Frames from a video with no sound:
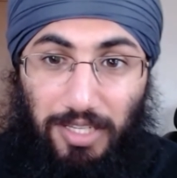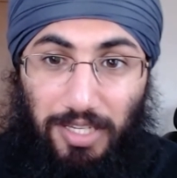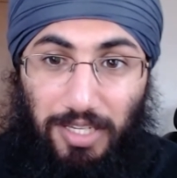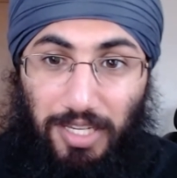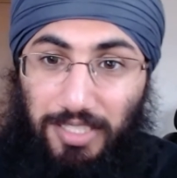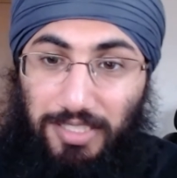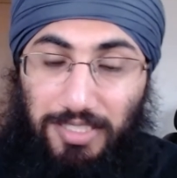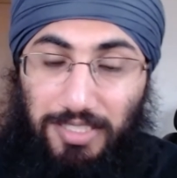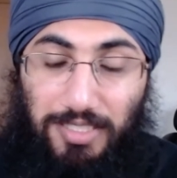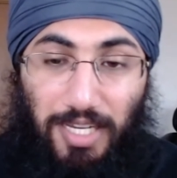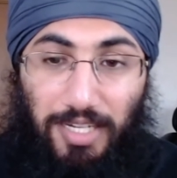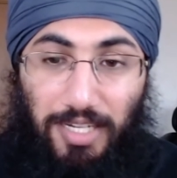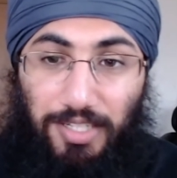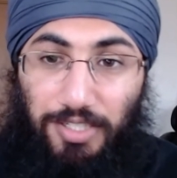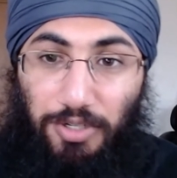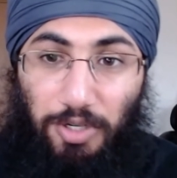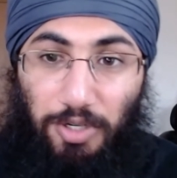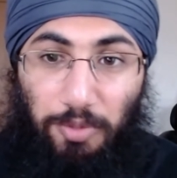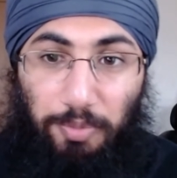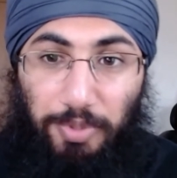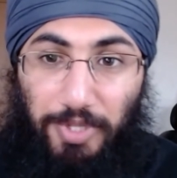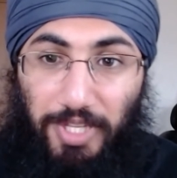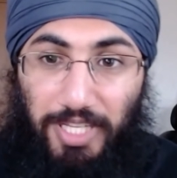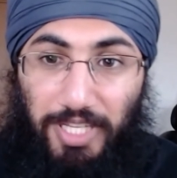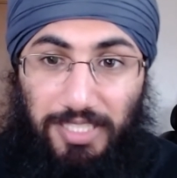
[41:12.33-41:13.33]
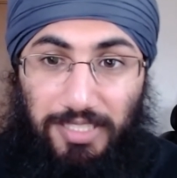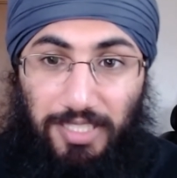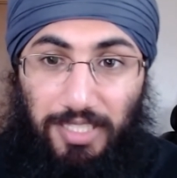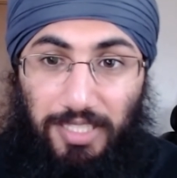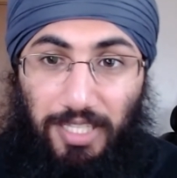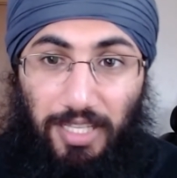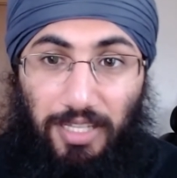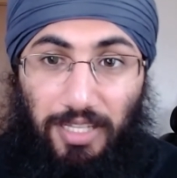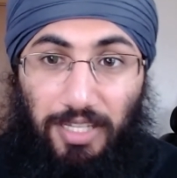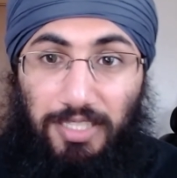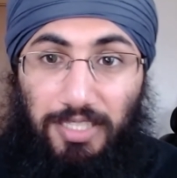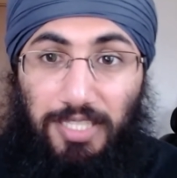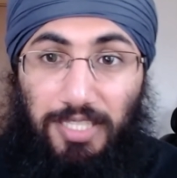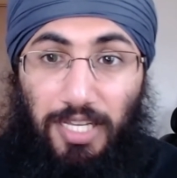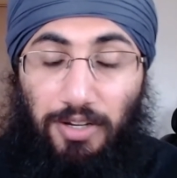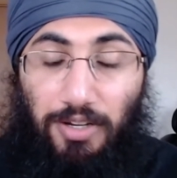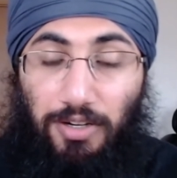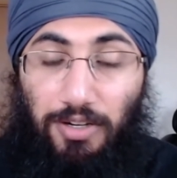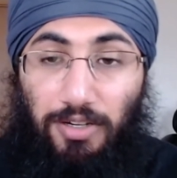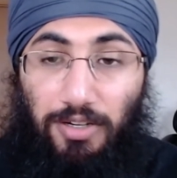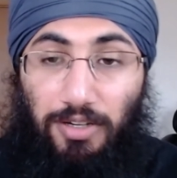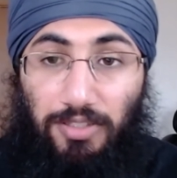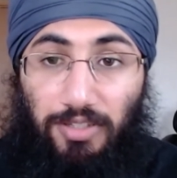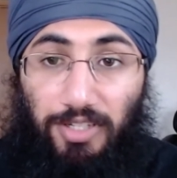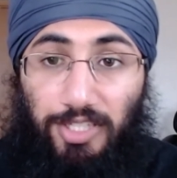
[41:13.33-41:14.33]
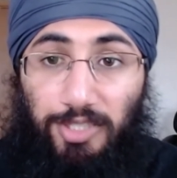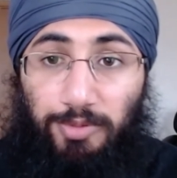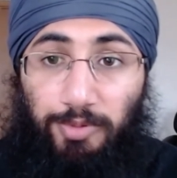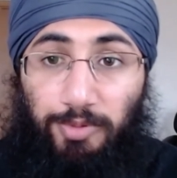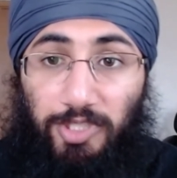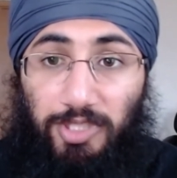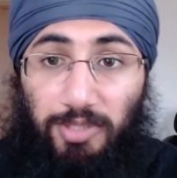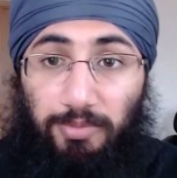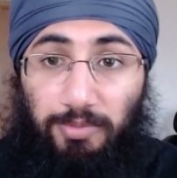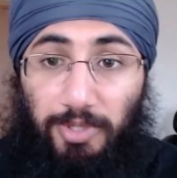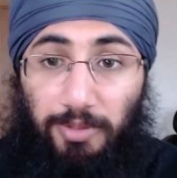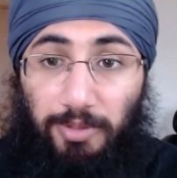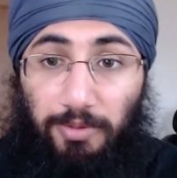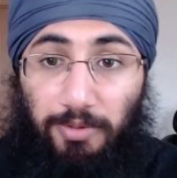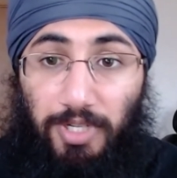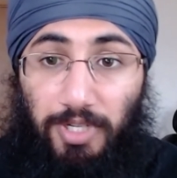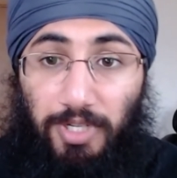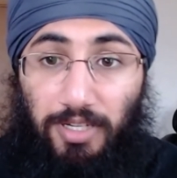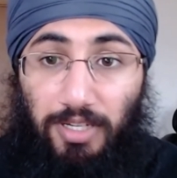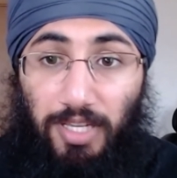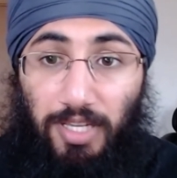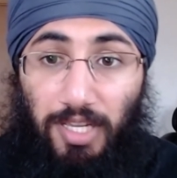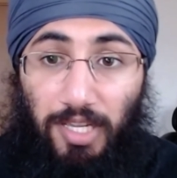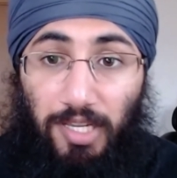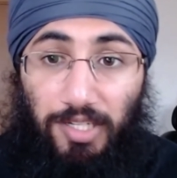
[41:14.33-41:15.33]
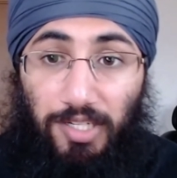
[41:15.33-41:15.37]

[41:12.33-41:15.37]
It's not your place to tell us how a Gurdwara is supposed to be run.